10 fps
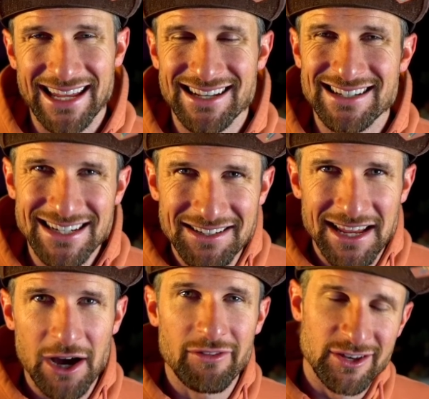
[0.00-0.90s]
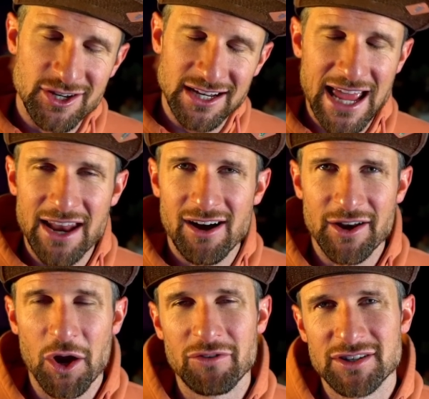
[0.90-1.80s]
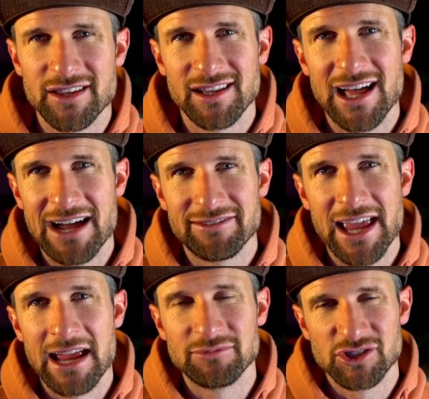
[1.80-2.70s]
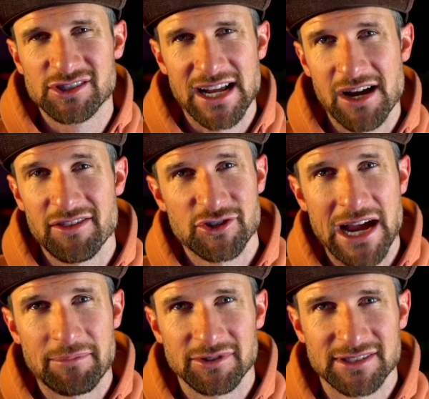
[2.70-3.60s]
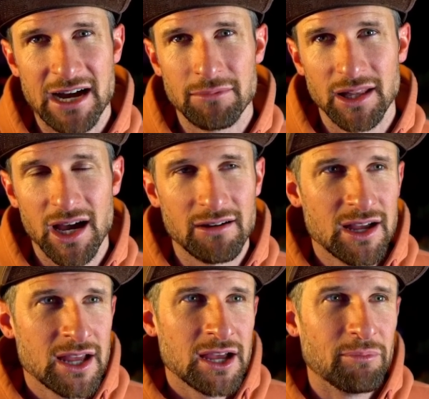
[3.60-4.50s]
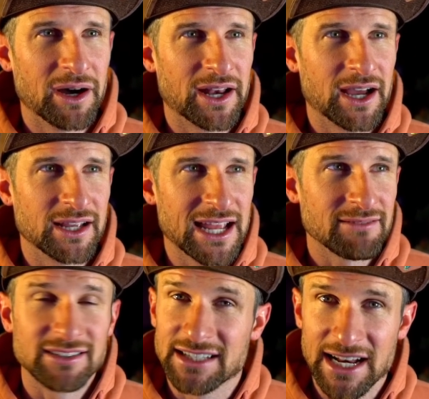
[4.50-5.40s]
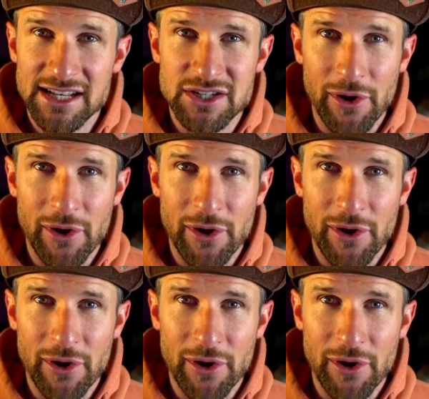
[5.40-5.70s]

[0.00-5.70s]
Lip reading: in detail, then you can head on over to the live games. Just check out the chapters down below. But yeah, let's get into